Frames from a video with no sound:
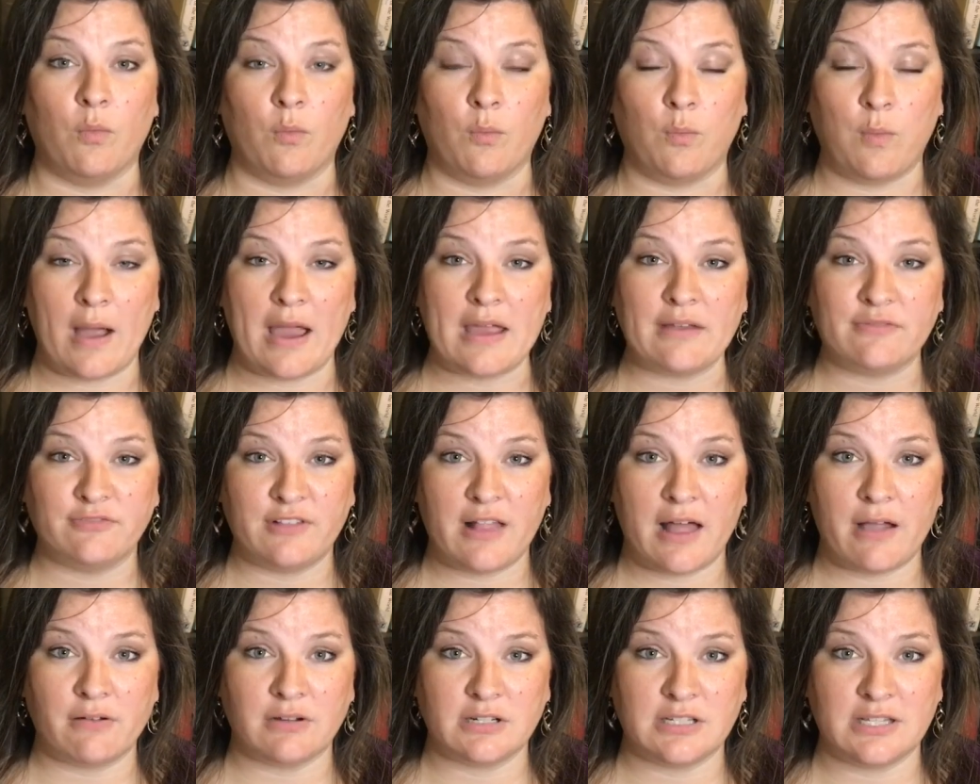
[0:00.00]
White
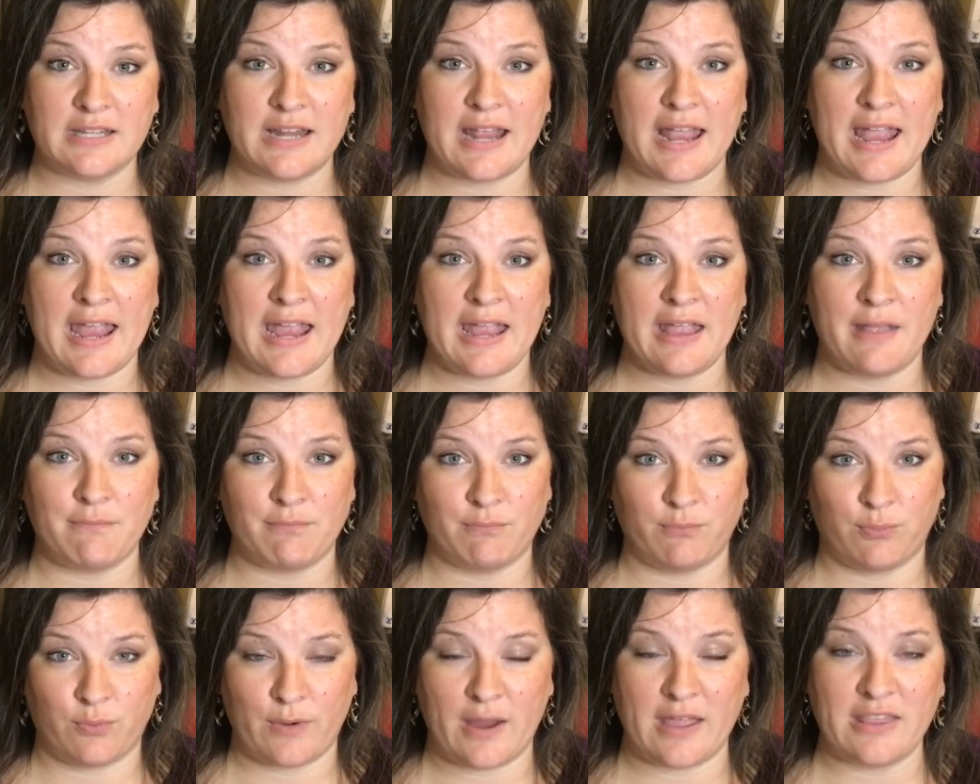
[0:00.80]
flour today,
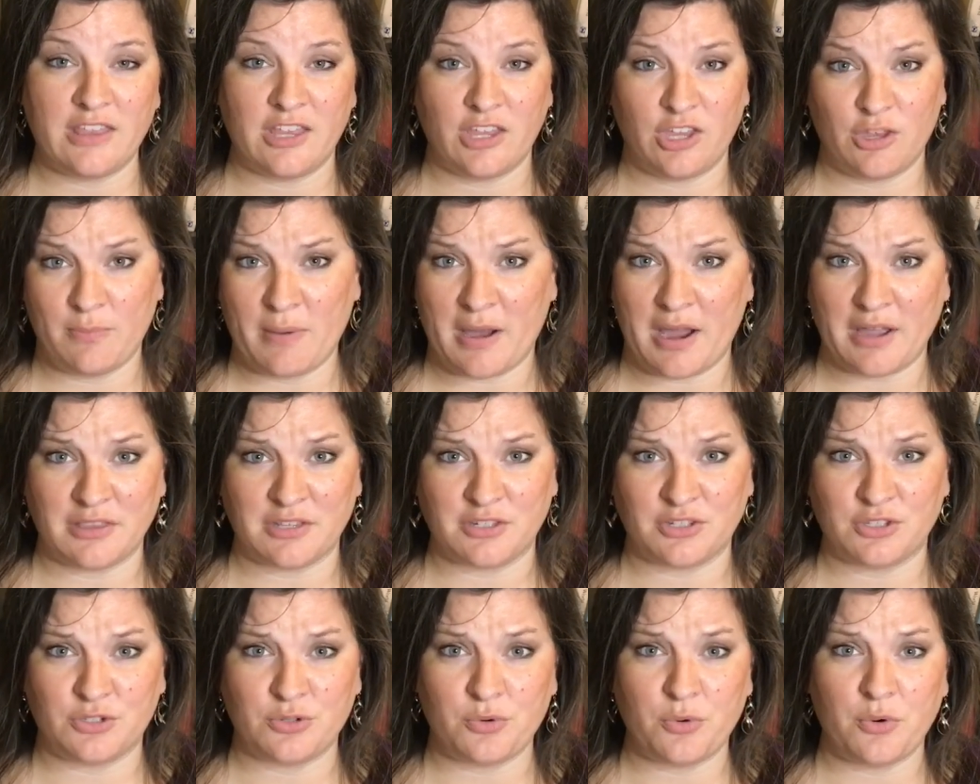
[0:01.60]
bread that you buy
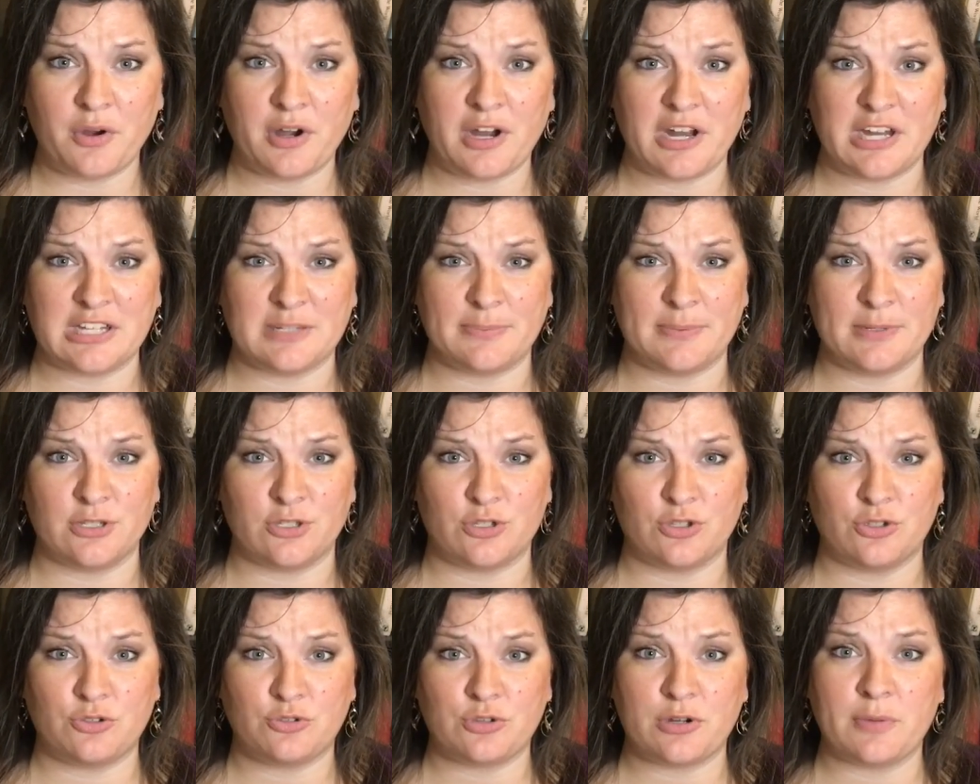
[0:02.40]
in the store, it has
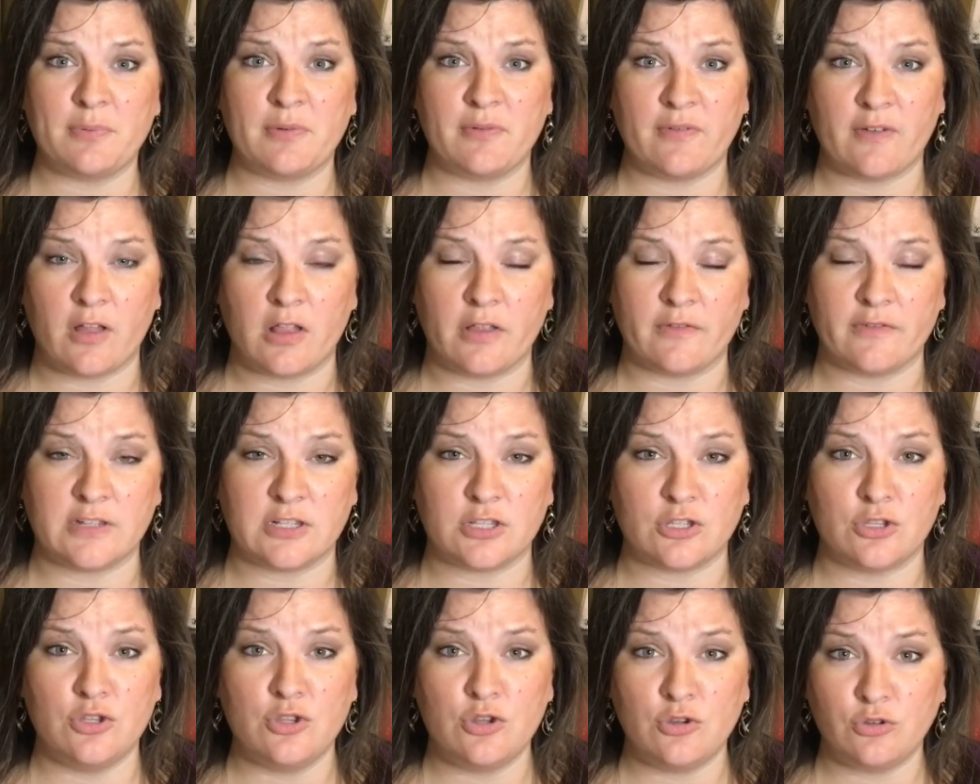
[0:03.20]
been stripped of all of
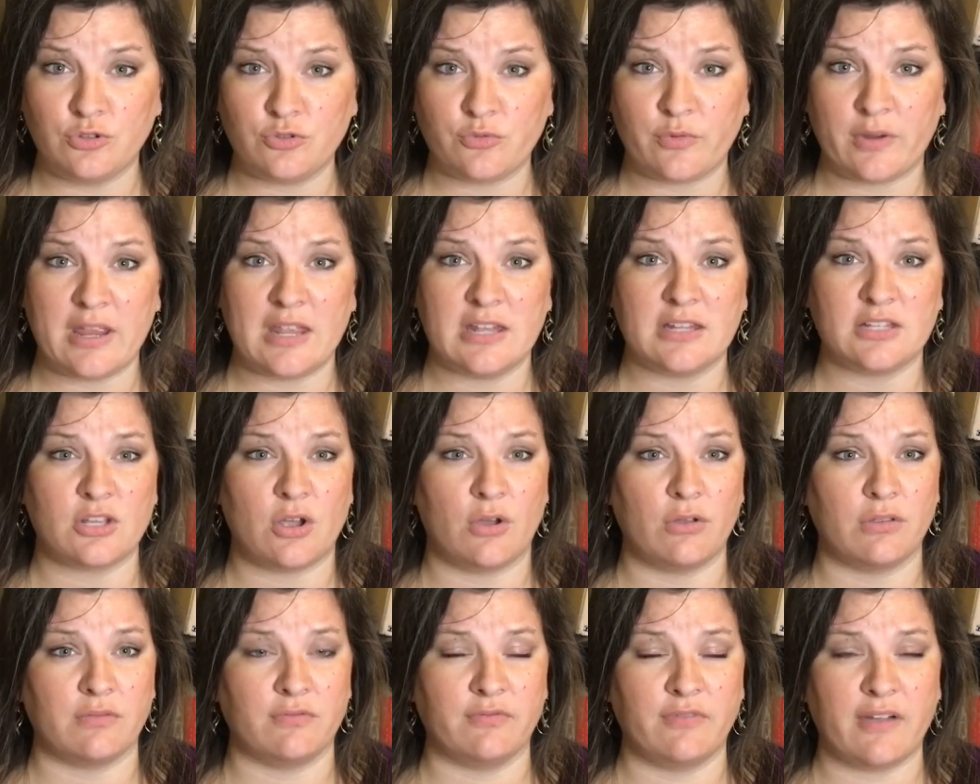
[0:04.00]
its
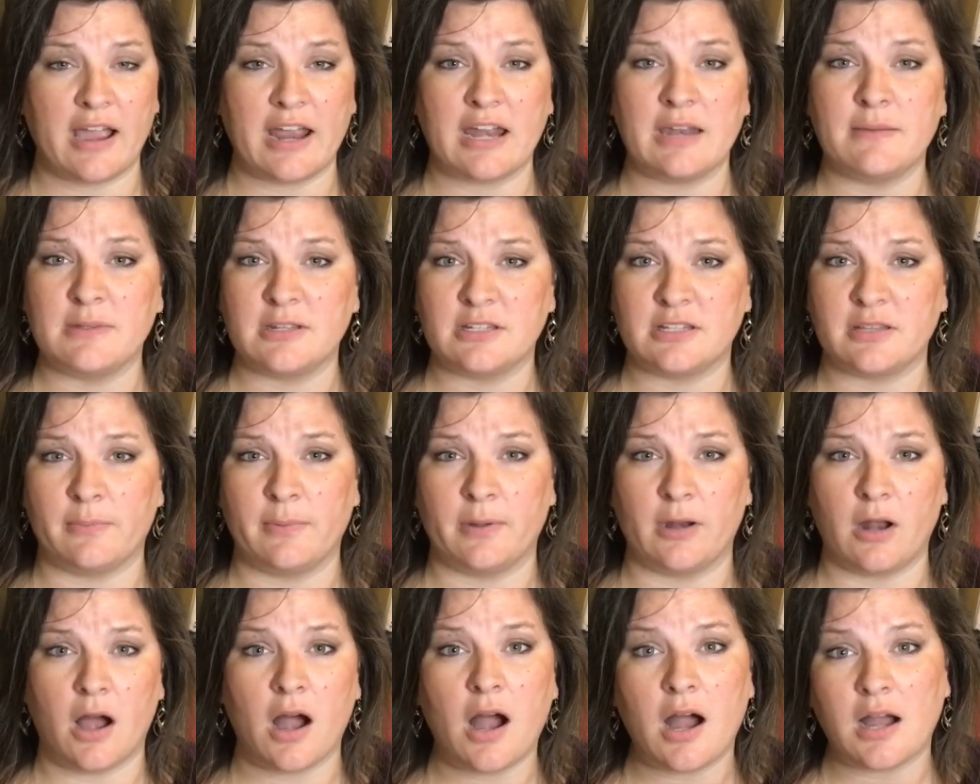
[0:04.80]
nutrients. All the vitamins
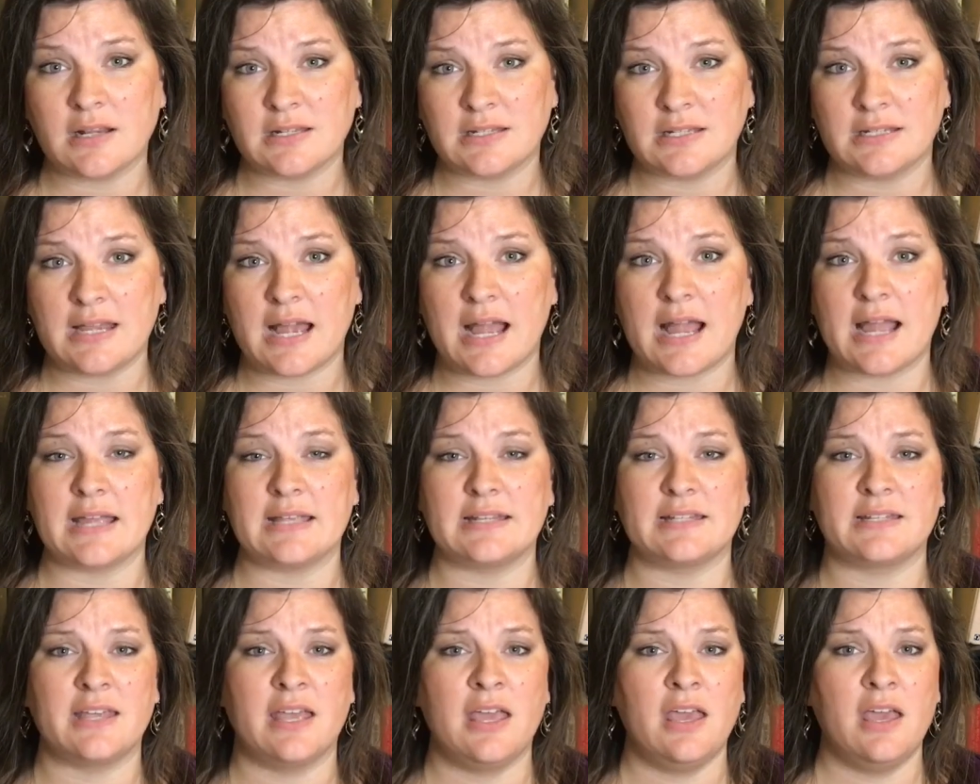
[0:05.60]
have been
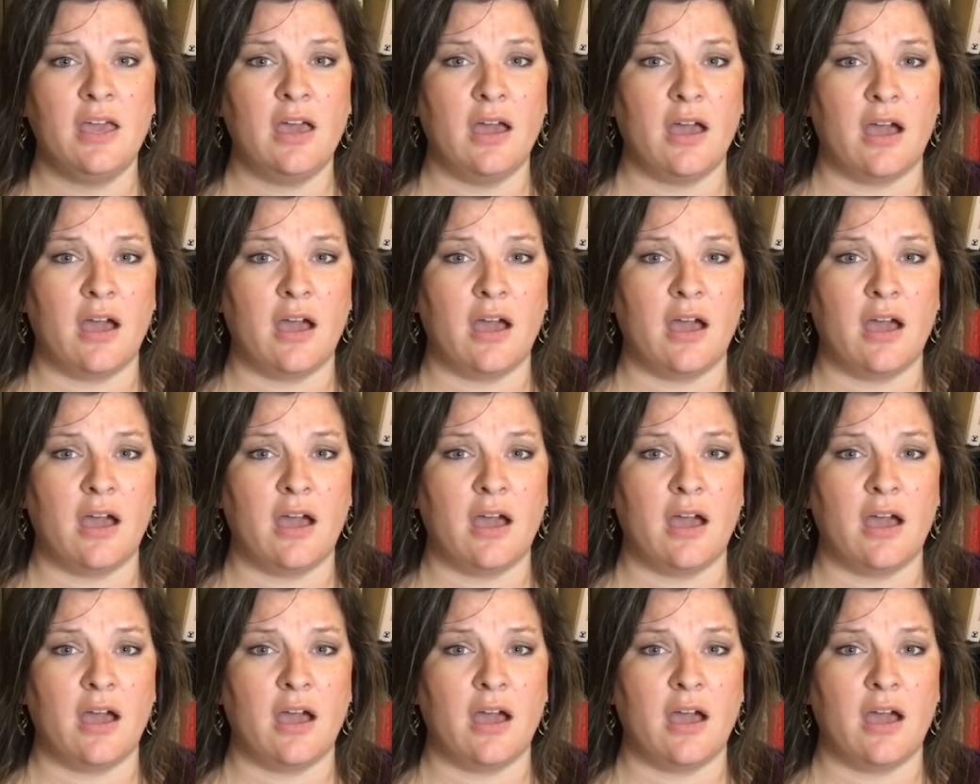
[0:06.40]
oxidized.